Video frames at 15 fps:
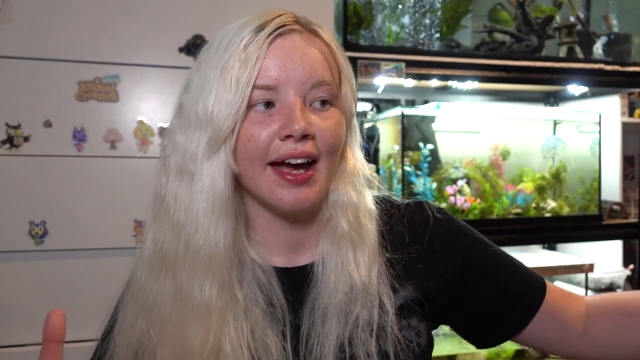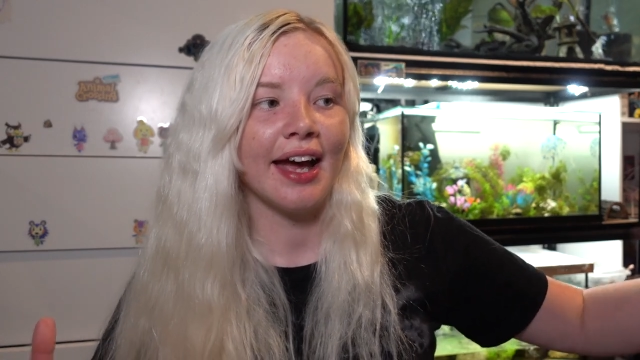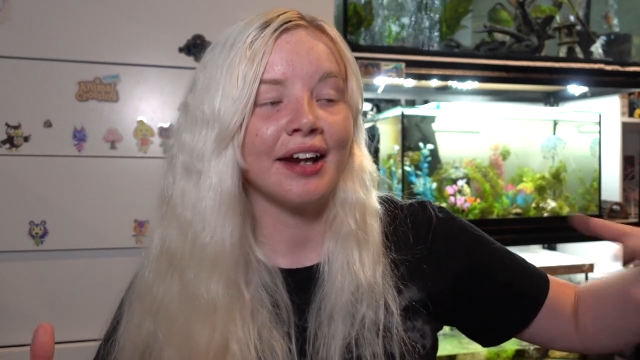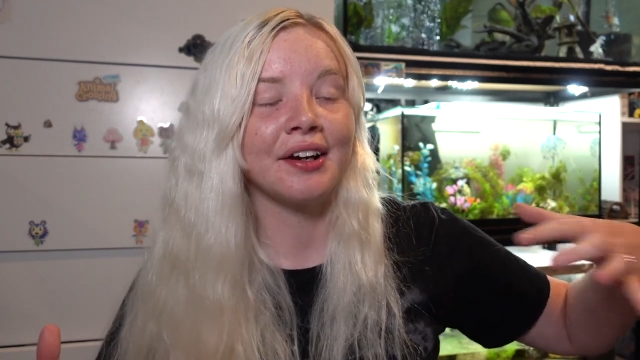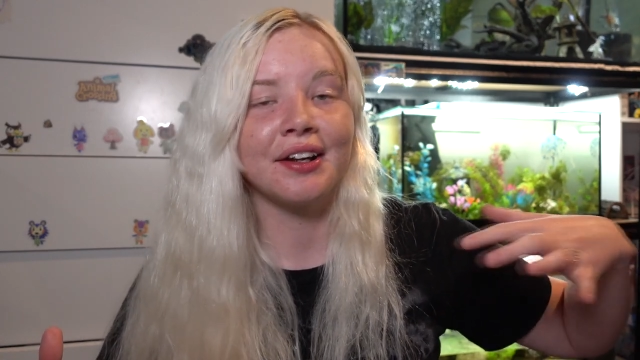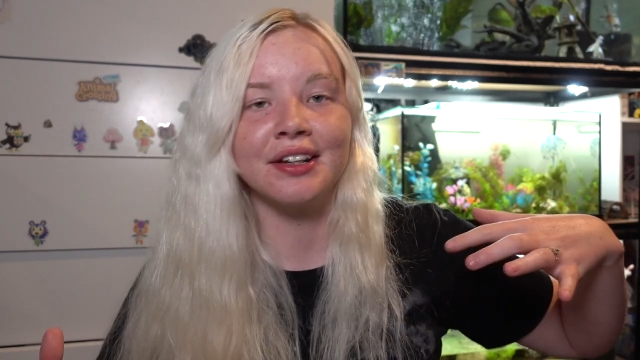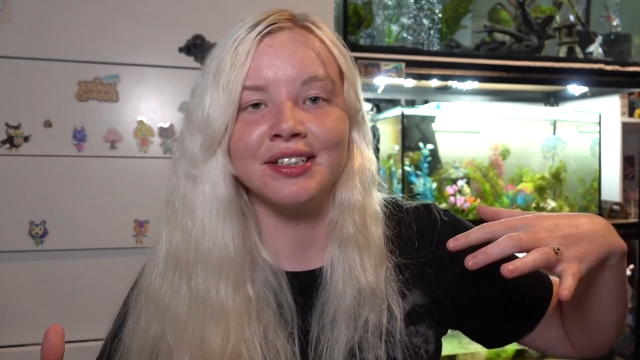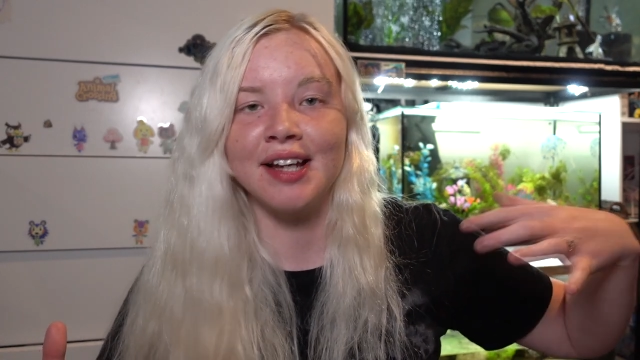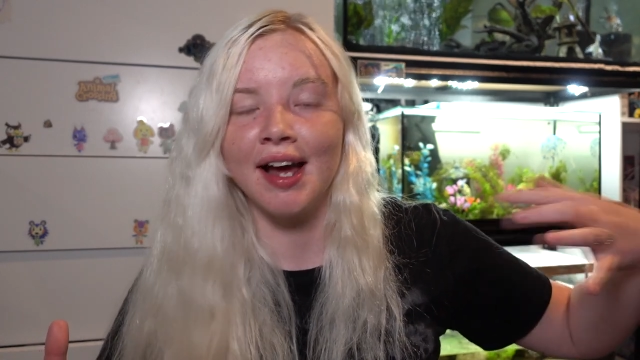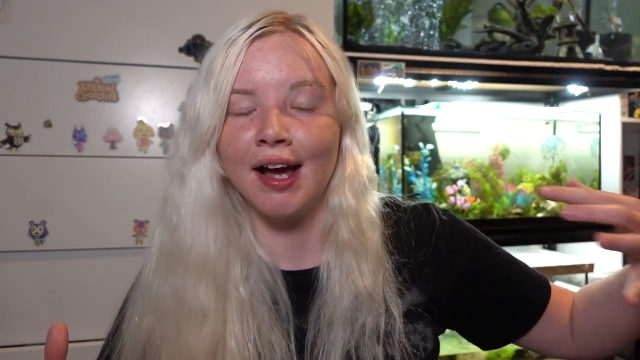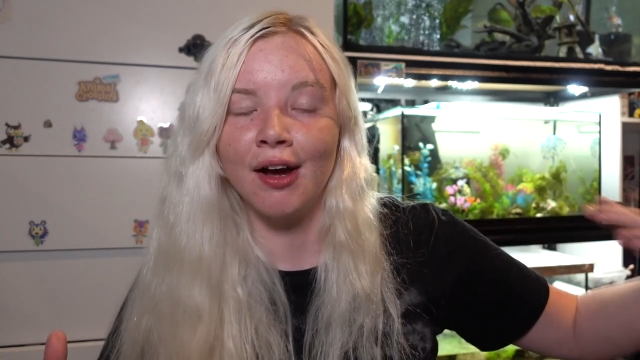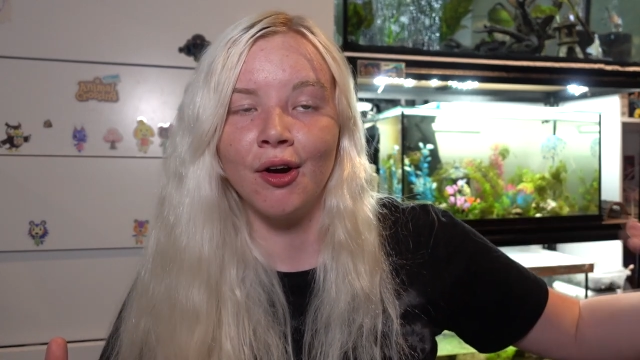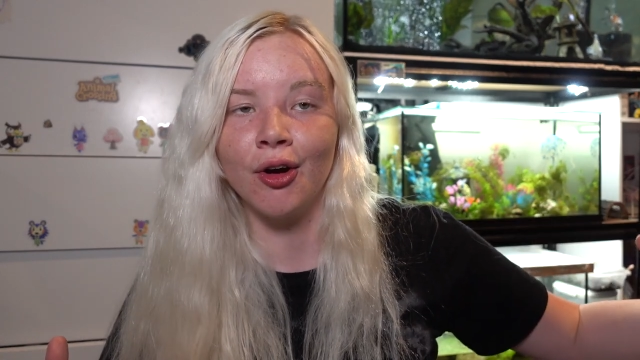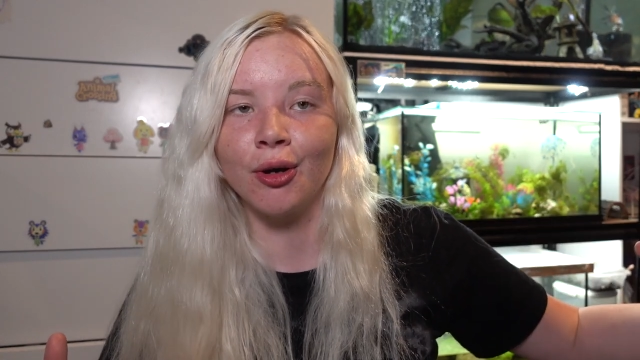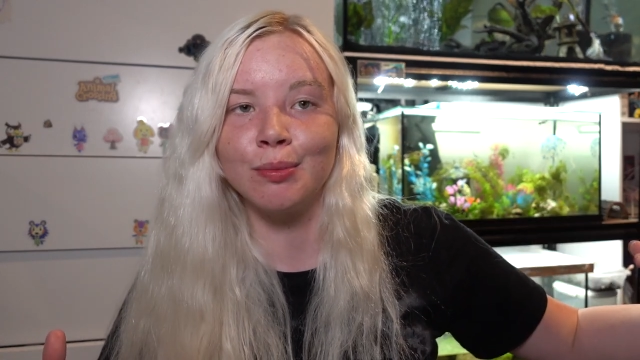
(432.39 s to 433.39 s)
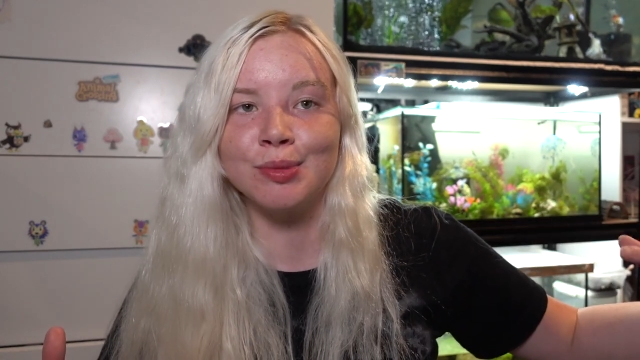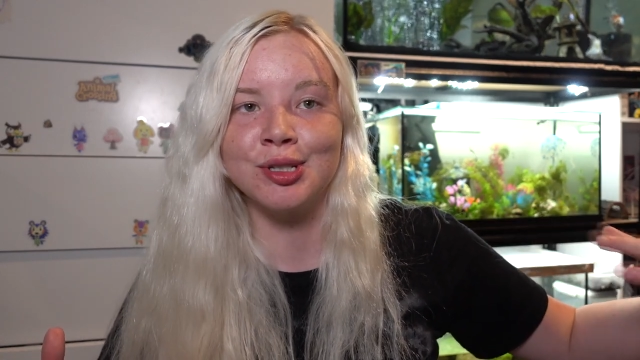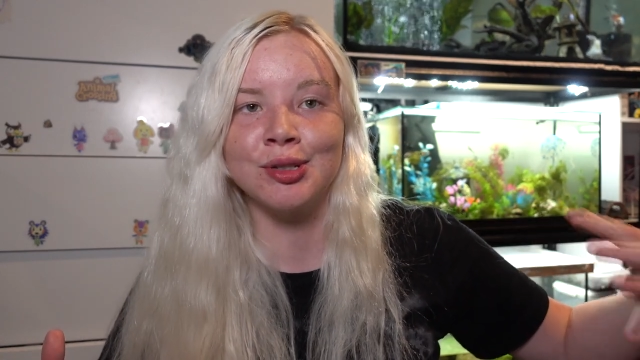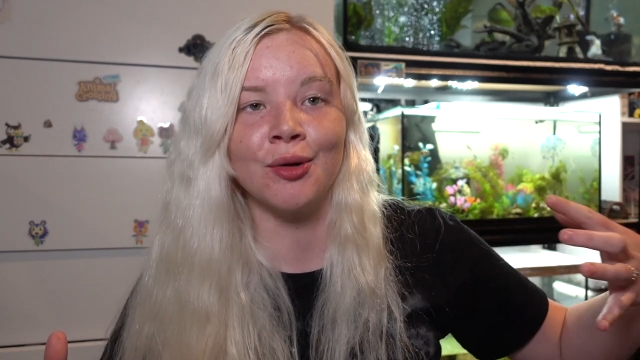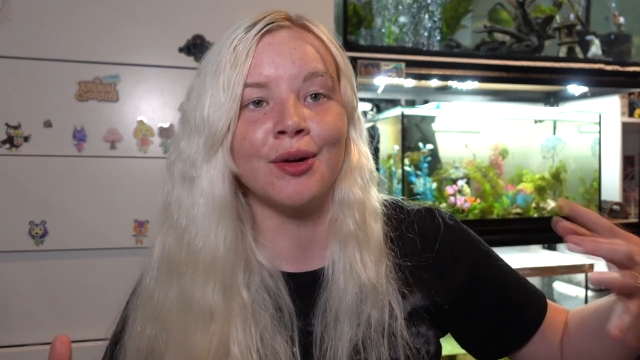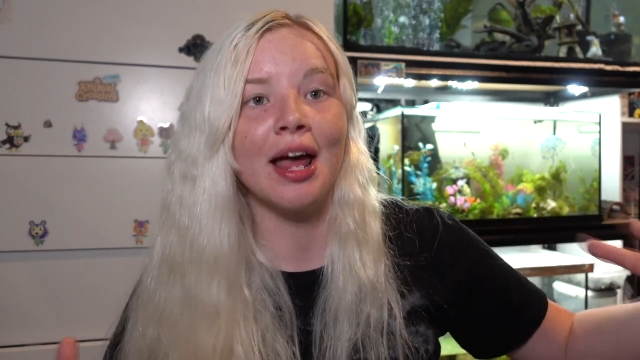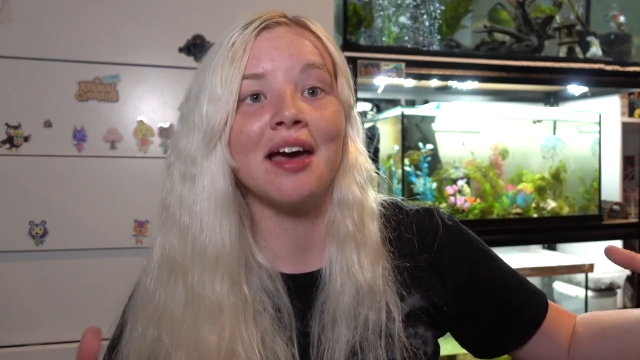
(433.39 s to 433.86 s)
and because our homes
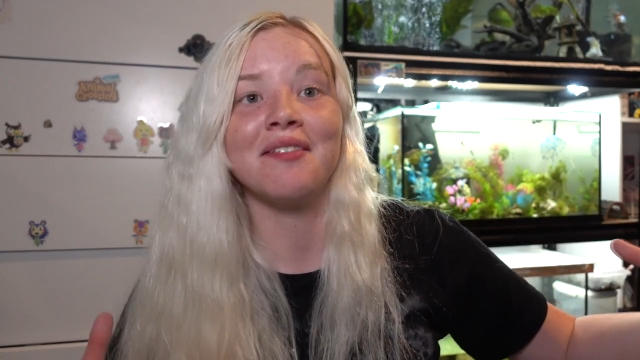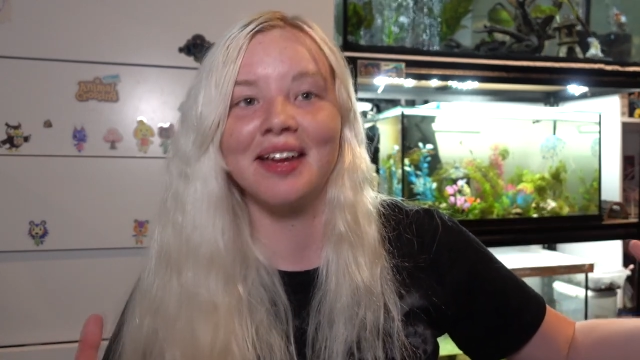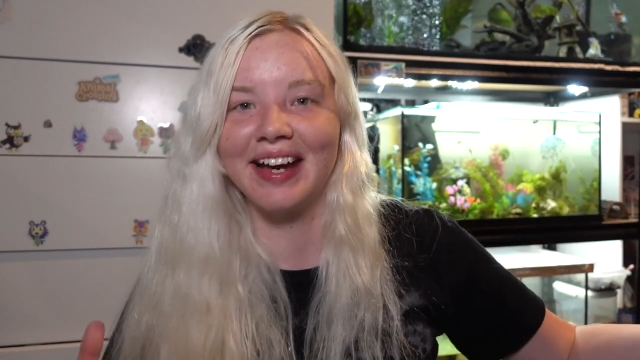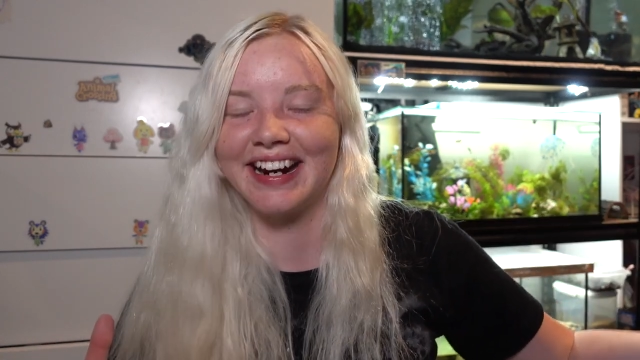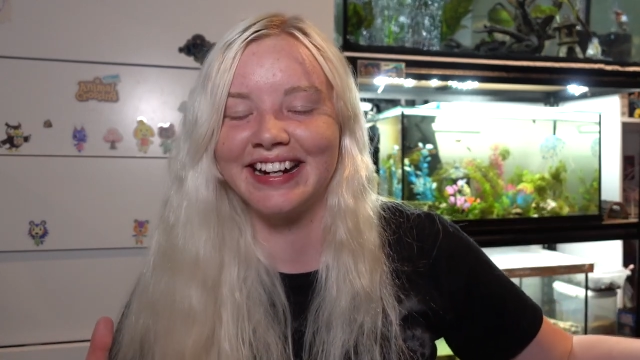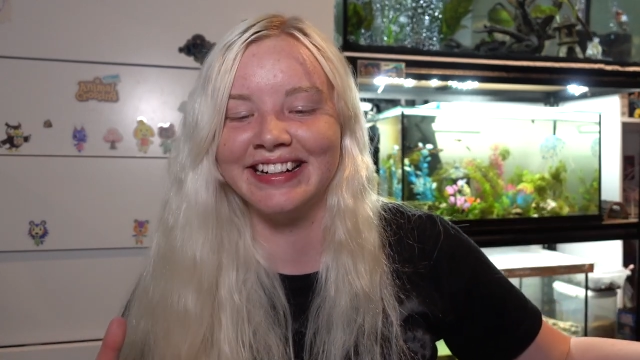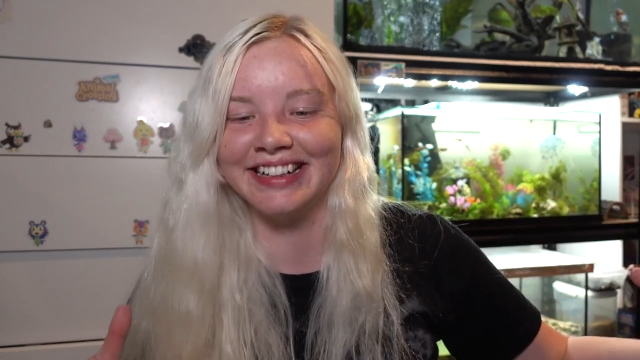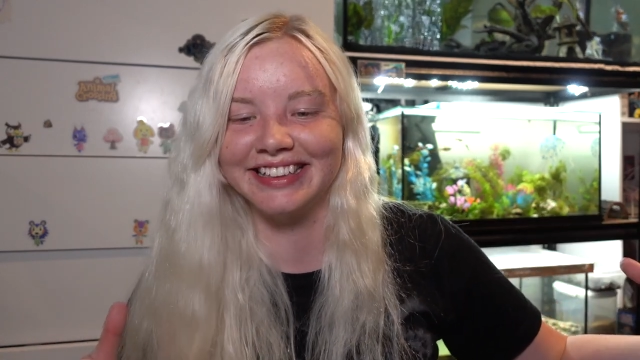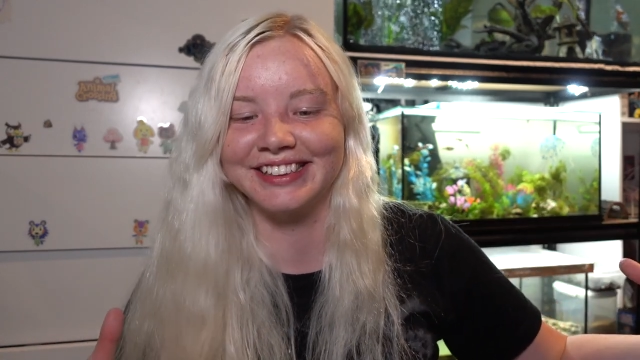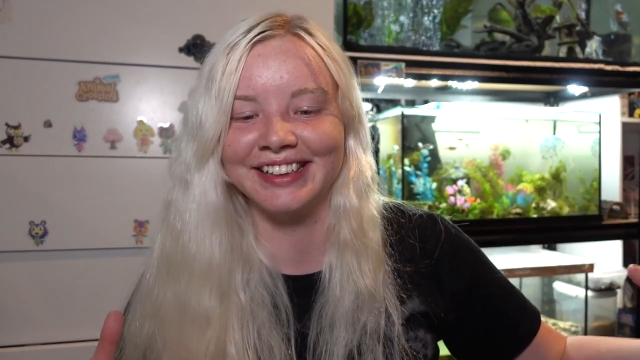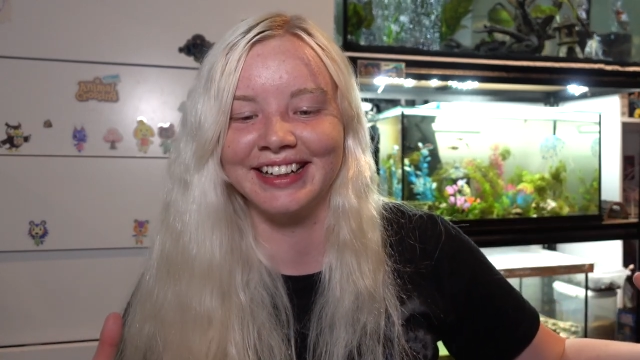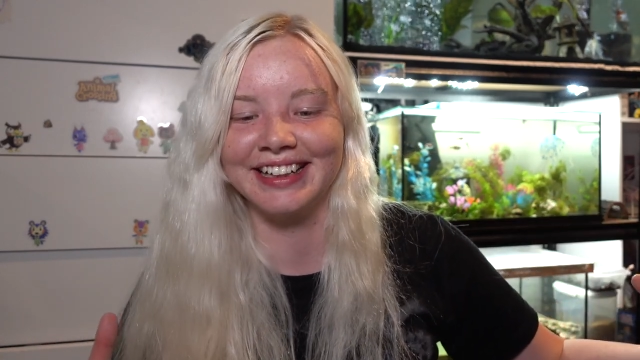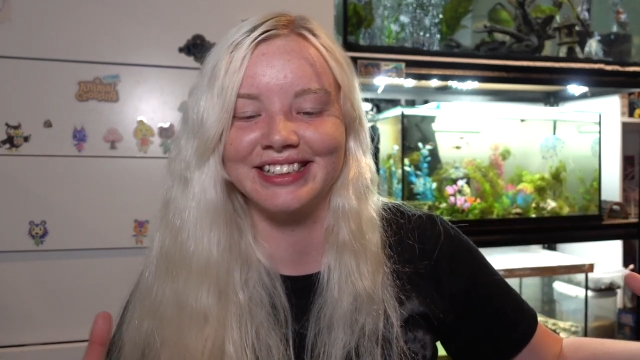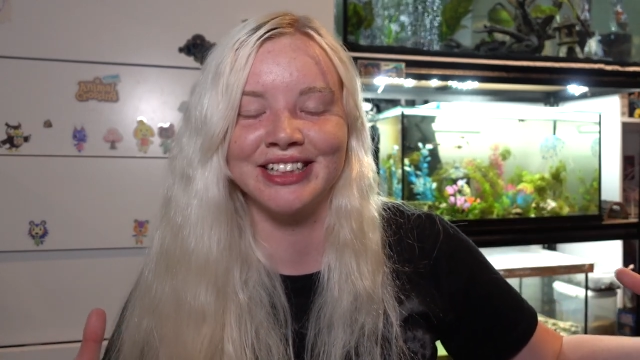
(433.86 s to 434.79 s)
don't have air conditioning,